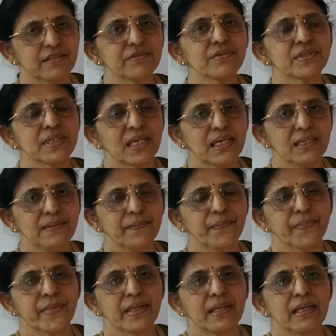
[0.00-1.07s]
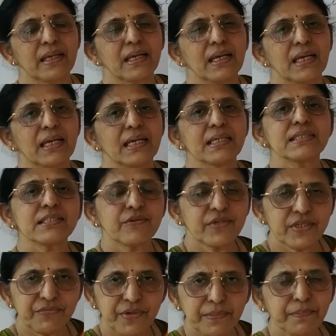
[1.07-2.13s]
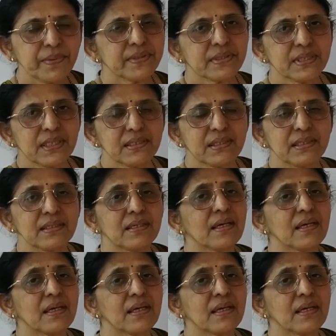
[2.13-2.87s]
you say 75%.